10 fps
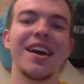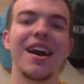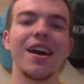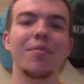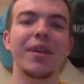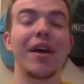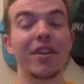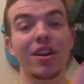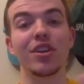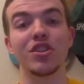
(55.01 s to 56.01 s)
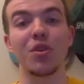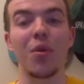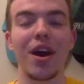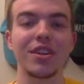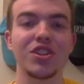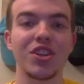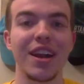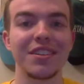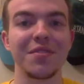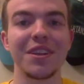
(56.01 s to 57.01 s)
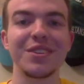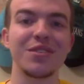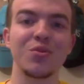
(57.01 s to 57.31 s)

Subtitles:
And I would encourage you to watch John's videos